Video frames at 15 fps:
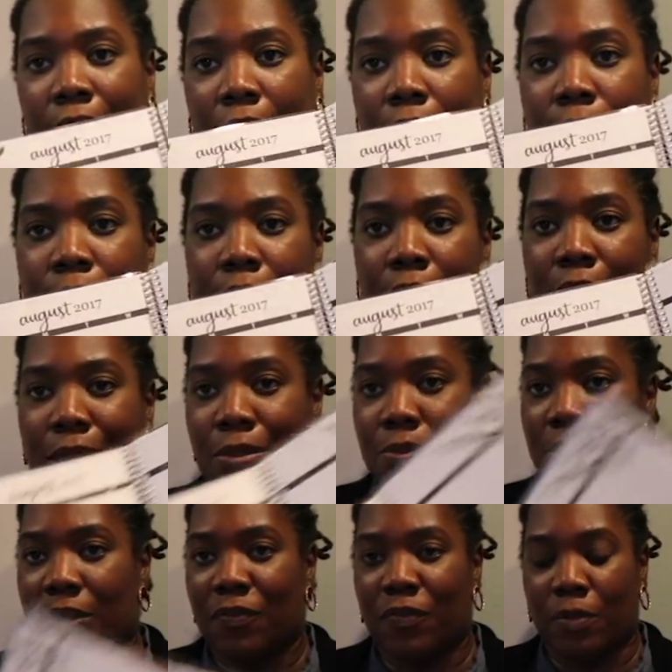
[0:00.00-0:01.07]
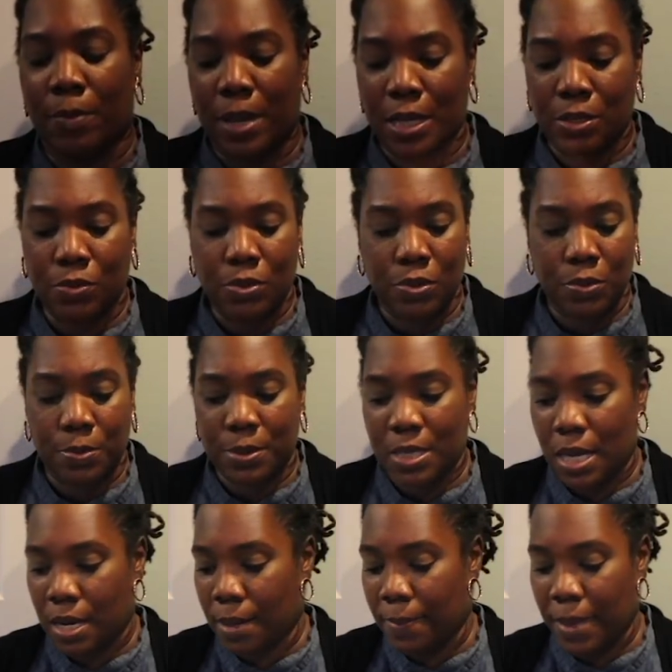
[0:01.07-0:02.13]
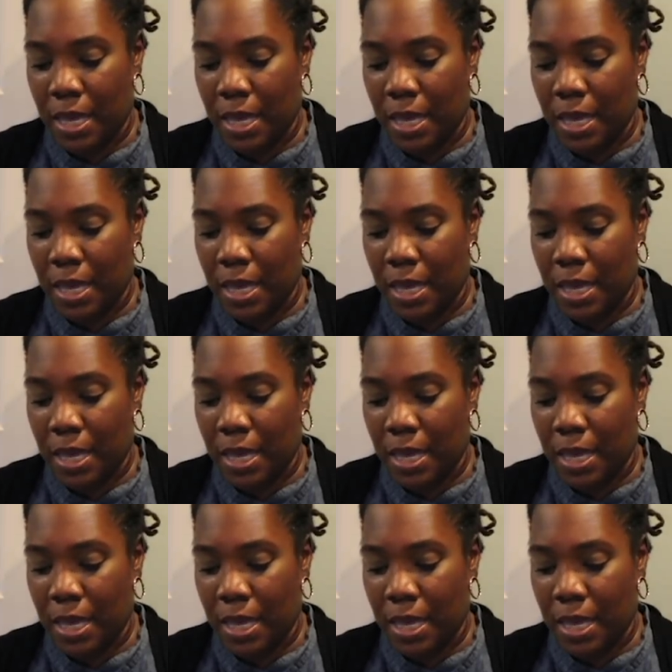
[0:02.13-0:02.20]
I was going to use it for my YouTube setup.